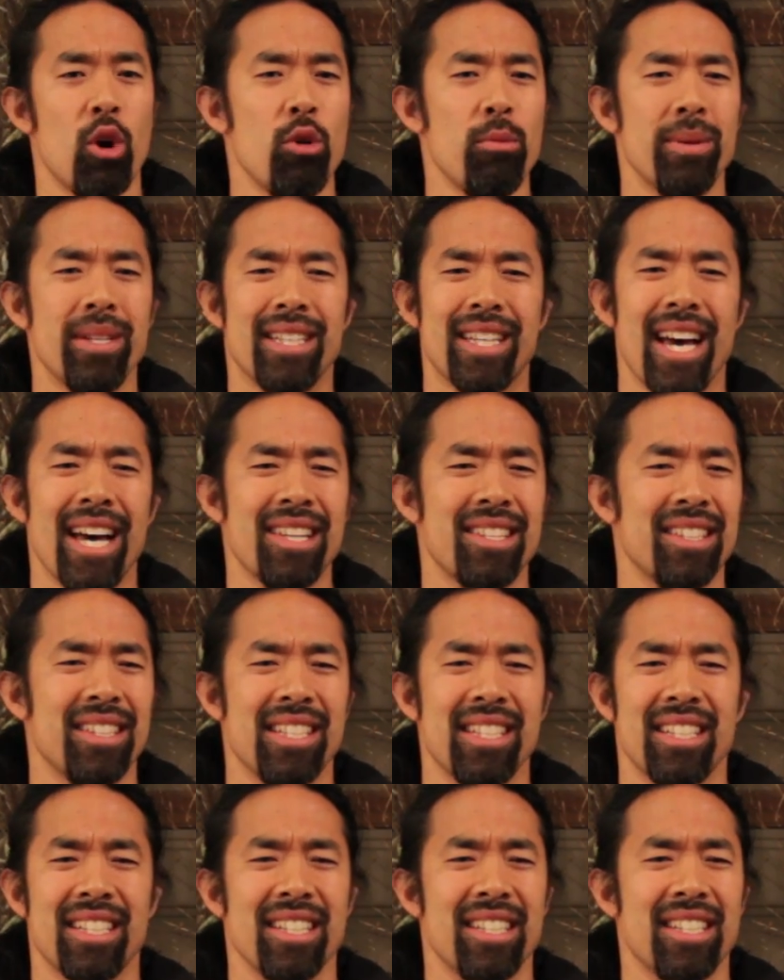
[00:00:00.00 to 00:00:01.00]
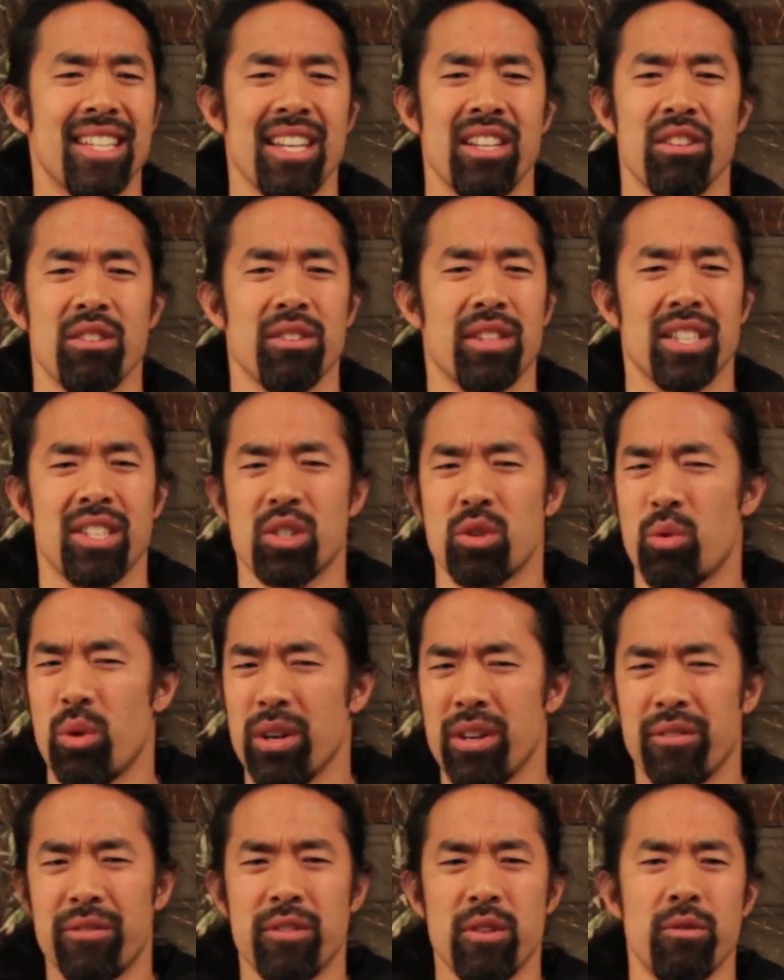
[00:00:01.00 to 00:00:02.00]
open gasoline container that's
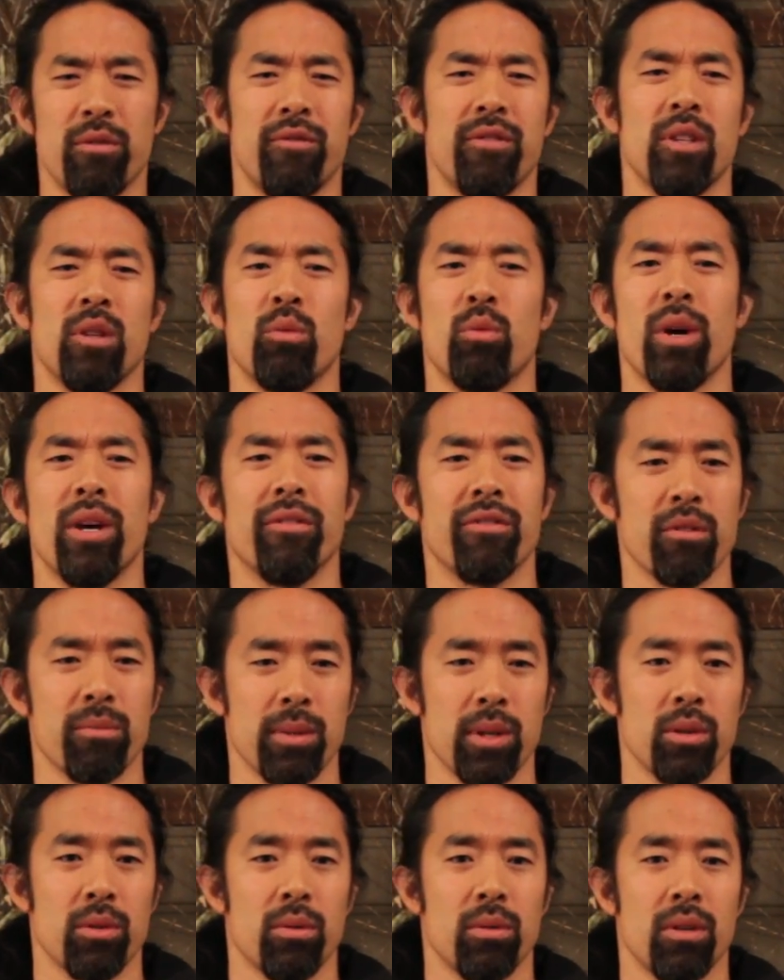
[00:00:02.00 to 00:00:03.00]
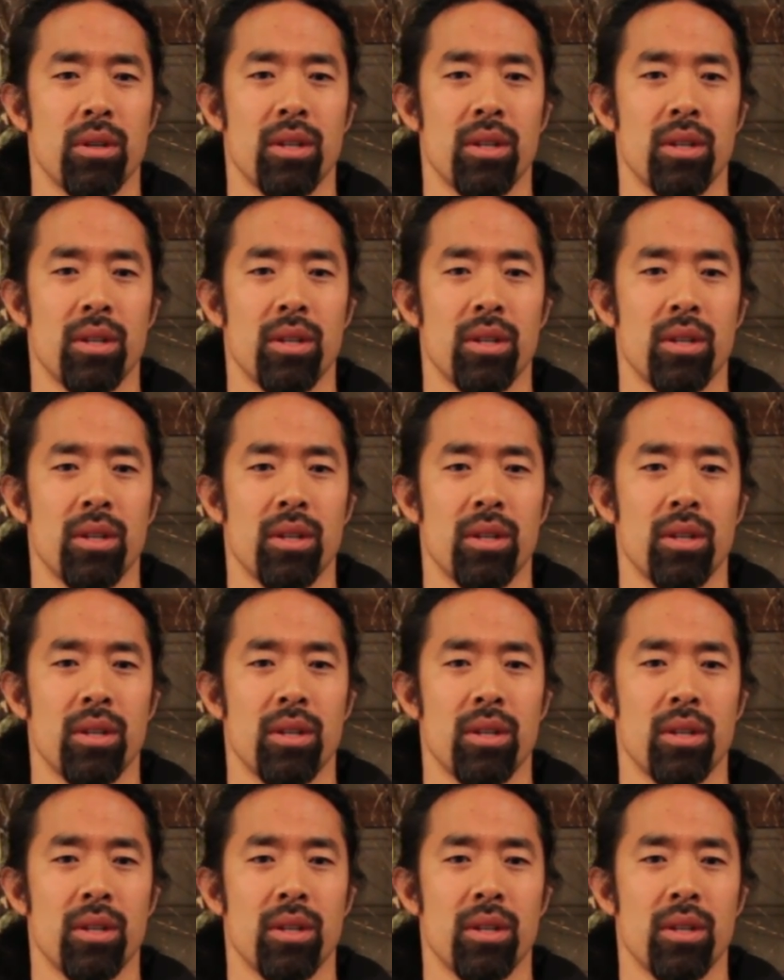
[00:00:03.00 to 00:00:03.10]
quite a few feet away from you.